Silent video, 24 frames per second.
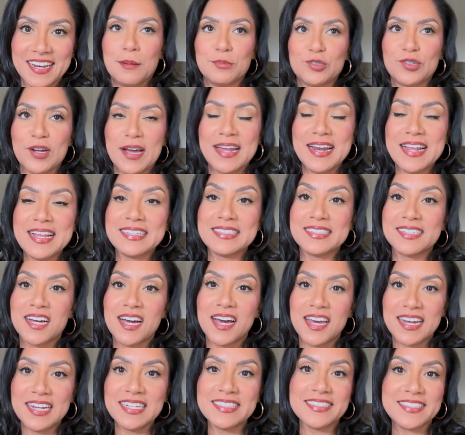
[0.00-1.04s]
I'm trying to
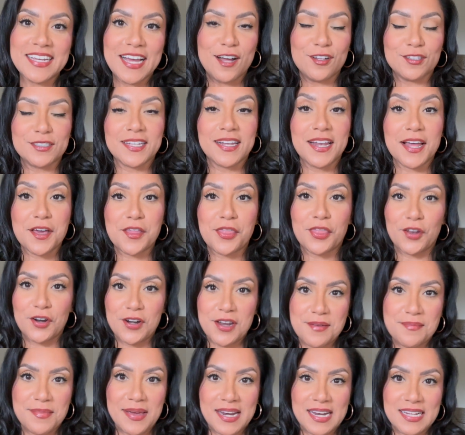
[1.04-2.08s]
cut it down to like
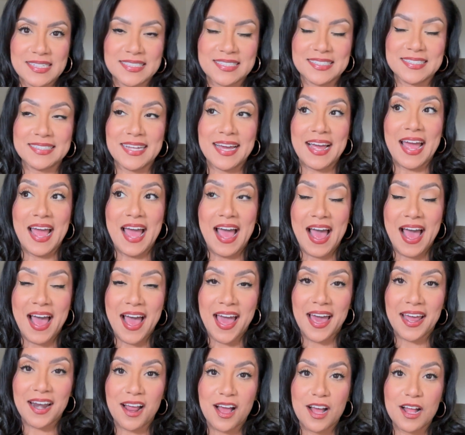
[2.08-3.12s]
30 minutes because I
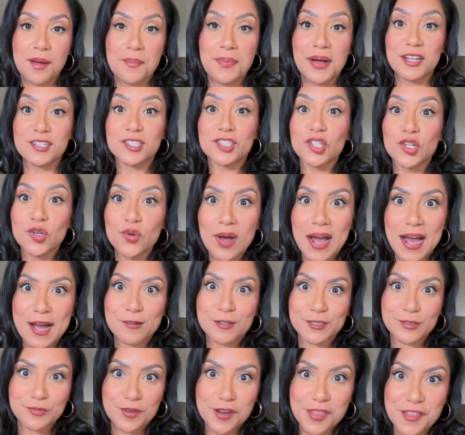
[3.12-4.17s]
had about two
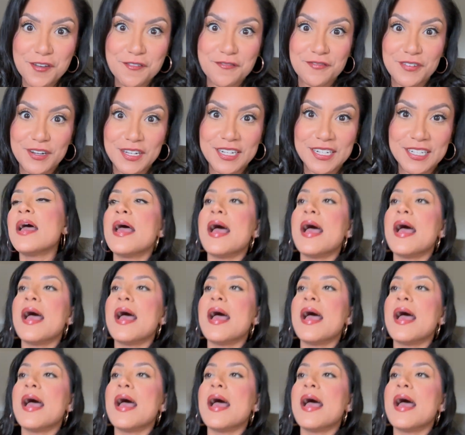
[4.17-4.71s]
hours worth of footage.